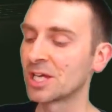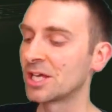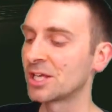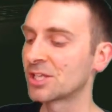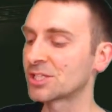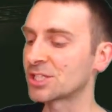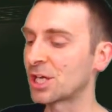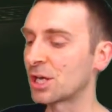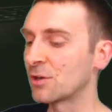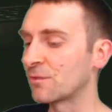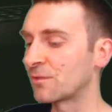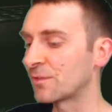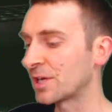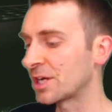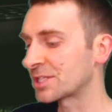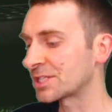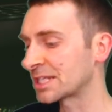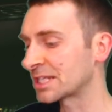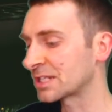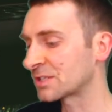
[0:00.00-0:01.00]
So,
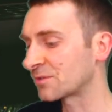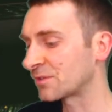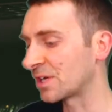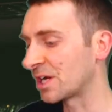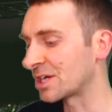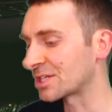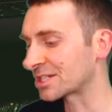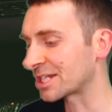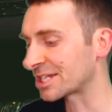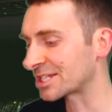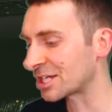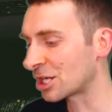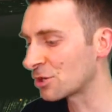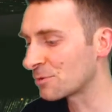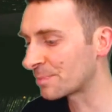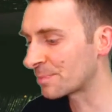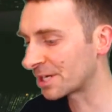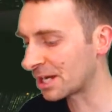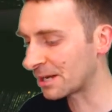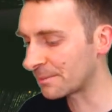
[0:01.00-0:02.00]
first things first. Let's
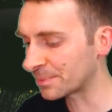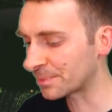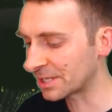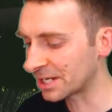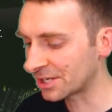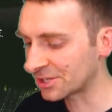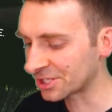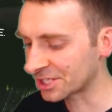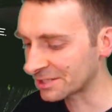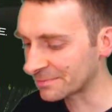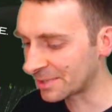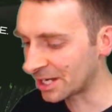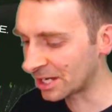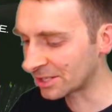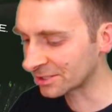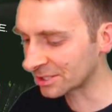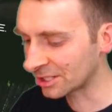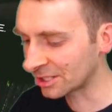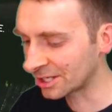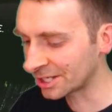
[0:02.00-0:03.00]
open up the
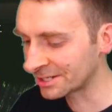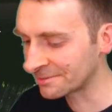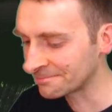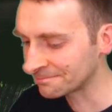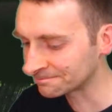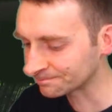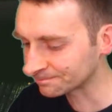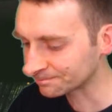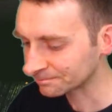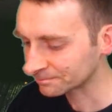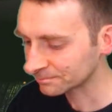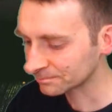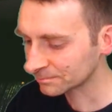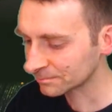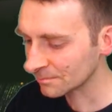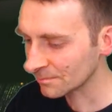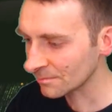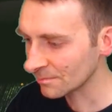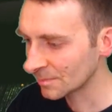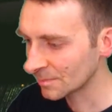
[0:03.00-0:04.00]
command line.
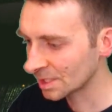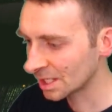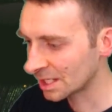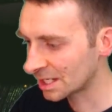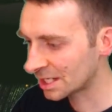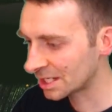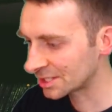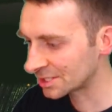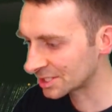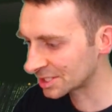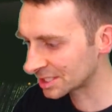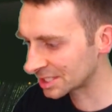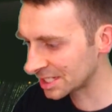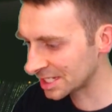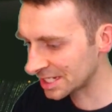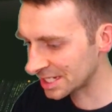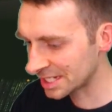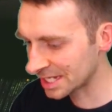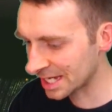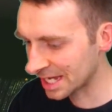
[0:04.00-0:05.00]

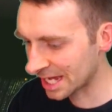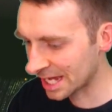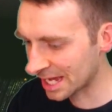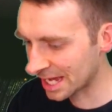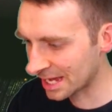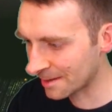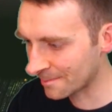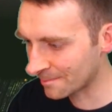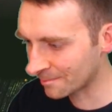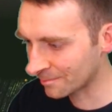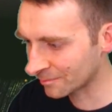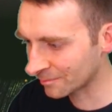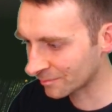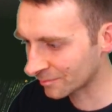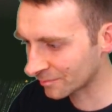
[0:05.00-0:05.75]
CMD.